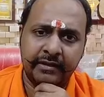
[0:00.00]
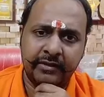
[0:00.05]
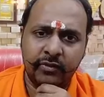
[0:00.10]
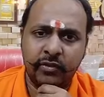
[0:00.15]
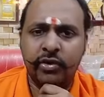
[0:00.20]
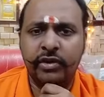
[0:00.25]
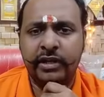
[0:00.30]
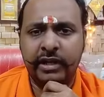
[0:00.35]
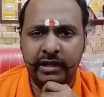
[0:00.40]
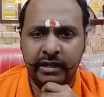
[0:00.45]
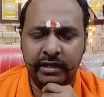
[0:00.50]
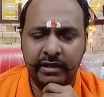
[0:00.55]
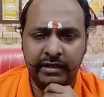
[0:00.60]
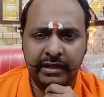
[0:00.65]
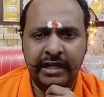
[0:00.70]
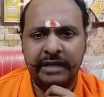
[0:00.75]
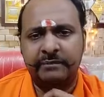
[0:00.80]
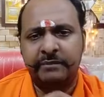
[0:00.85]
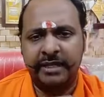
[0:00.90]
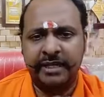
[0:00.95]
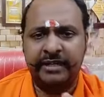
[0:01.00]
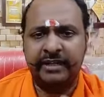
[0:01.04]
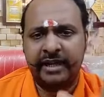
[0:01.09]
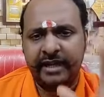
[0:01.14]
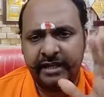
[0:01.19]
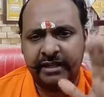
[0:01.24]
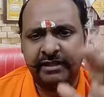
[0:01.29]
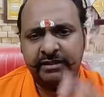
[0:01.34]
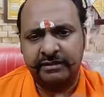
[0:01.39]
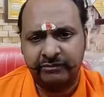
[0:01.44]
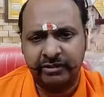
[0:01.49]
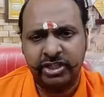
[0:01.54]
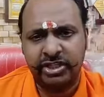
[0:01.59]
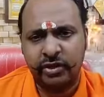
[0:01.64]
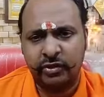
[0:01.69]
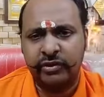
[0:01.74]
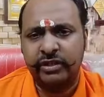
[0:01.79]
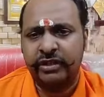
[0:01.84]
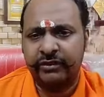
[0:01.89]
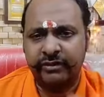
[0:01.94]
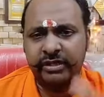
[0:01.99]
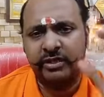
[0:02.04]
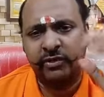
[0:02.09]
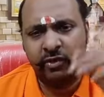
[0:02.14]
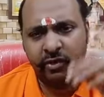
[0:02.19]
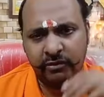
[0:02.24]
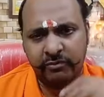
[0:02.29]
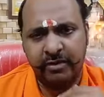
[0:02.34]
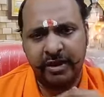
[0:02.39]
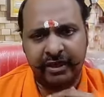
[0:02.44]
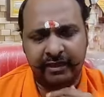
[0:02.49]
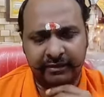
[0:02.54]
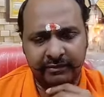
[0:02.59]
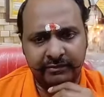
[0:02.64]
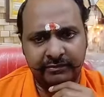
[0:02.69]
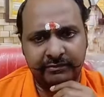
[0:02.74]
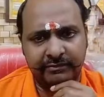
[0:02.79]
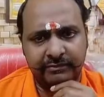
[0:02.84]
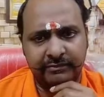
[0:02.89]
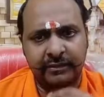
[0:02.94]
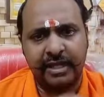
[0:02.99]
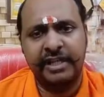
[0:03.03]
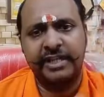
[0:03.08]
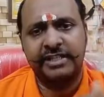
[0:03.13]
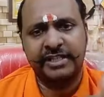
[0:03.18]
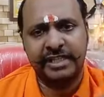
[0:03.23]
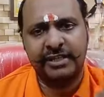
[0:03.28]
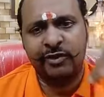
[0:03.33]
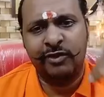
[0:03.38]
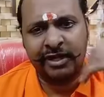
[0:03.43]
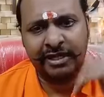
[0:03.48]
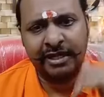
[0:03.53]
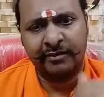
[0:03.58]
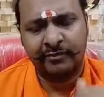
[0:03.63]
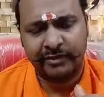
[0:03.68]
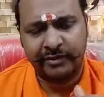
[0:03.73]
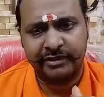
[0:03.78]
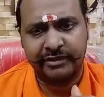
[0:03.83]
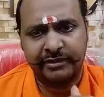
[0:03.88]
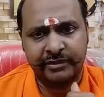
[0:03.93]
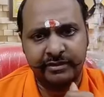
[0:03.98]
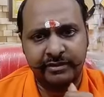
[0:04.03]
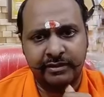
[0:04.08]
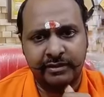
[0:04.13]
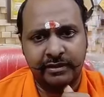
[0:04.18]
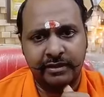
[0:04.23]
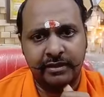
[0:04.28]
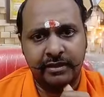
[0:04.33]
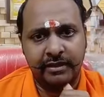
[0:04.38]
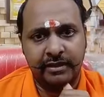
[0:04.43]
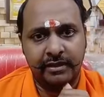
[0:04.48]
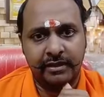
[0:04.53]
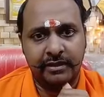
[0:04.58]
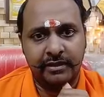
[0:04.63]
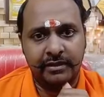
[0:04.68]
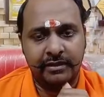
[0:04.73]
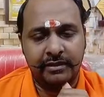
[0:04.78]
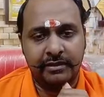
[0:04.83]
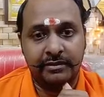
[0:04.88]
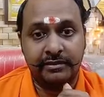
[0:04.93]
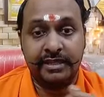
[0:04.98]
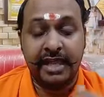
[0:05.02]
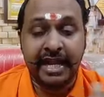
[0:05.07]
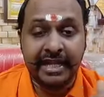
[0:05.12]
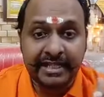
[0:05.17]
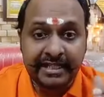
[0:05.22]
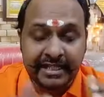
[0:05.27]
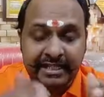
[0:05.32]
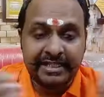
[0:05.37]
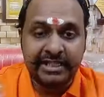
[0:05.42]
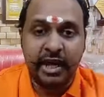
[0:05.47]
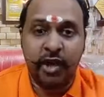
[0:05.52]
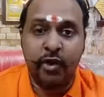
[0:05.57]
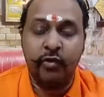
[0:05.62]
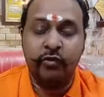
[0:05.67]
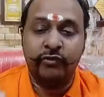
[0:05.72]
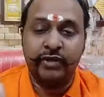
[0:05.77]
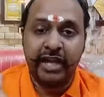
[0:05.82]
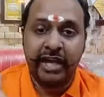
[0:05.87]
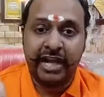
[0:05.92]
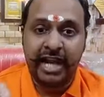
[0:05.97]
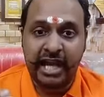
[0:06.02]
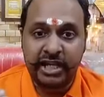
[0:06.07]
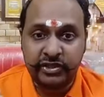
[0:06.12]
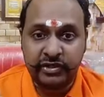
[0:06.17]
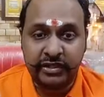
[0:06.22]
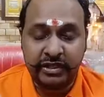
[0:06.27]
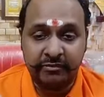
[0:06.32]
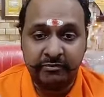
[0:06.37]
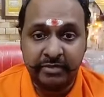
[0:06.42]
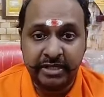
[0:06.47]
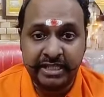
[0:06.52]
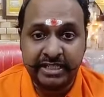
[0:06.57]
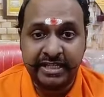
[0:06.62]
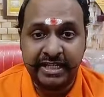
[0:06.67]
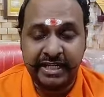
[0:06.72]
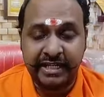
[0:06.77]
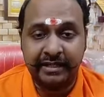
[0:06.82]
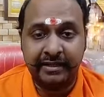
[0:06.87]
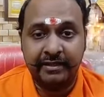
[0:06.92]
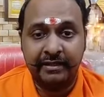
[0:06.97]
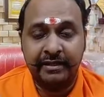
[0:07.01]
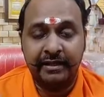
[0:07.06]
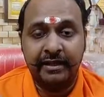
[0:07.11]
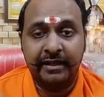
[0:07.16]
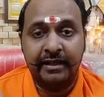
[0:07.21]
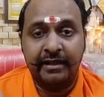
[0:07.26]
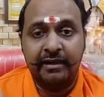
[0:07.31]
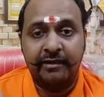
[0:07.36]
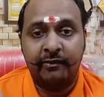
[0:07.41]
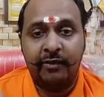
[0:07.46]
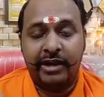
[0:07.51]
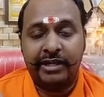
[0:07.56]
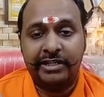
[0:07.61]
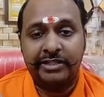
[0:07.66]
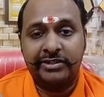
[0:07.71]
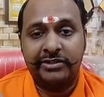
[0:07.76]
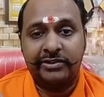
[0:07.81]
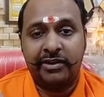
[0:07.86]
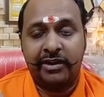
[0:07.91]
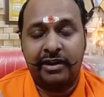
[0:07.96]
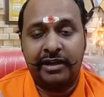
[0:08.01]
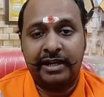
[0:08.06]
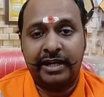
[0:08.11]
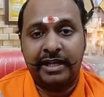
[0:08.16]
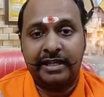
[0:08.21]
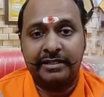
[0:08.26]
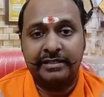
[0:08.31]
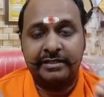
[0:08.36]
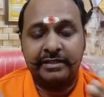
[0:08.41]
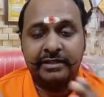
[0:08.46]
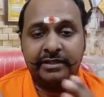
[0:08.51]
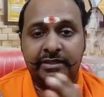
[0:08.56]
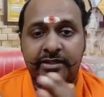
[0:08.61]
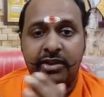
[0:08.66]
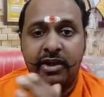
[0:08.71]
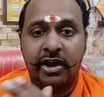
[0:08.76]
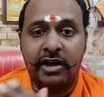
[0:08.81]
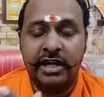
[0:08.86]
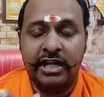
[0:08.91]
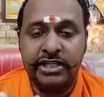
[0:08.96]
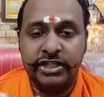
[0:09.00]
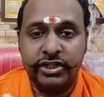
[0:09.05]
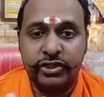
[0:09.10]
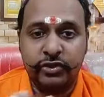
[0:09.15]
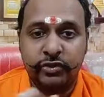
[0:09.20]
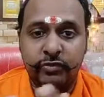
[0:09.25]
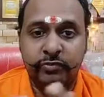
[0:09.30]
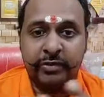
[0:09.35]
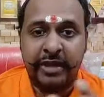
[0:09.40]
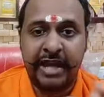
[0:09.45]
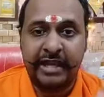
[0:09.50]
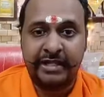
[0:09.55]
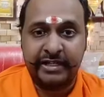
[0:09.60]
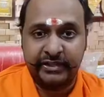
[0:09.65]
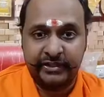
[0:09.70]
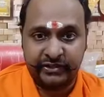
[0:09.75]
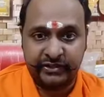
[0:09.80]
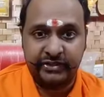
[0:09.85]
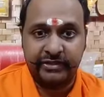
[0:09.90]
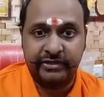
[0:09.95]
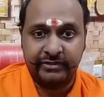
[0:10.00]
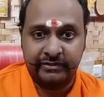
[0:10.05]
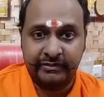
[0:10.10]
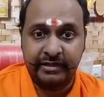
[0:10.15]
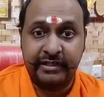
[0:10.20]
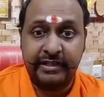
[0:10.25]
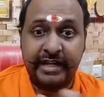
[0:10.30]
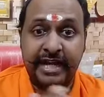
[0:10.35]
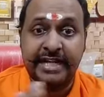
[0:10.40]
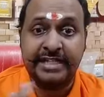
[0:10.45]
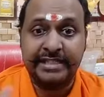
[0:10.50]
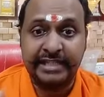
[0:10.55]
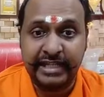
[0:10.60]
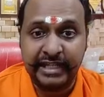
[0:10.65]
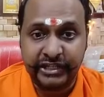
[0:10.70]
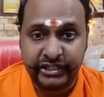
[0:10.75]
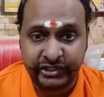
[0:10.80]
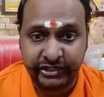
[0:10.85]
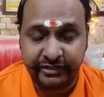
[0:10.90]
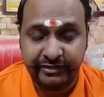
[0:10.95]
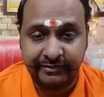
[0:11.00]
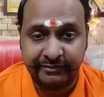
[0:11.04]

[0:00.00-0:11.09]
Okay, let me try without giving cold pack and see what happens. That is how we are actually bridging what is called as knowledge to practice, the translation.